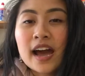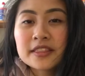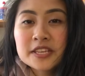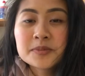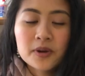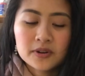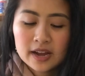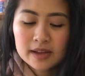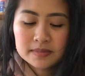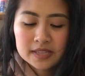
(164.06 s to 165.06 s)
At these
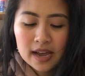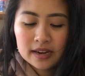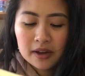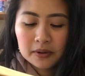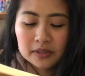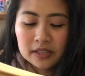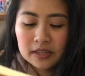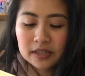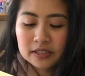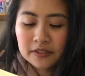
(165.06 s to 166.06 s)
programs, I not only
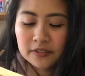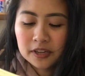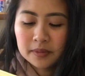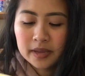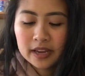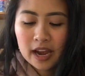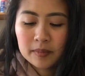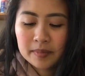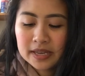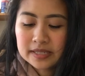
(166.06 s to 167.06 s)
learned the film and
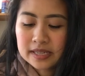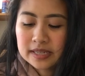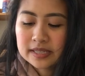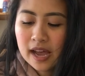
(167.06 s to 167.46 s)
camera basics,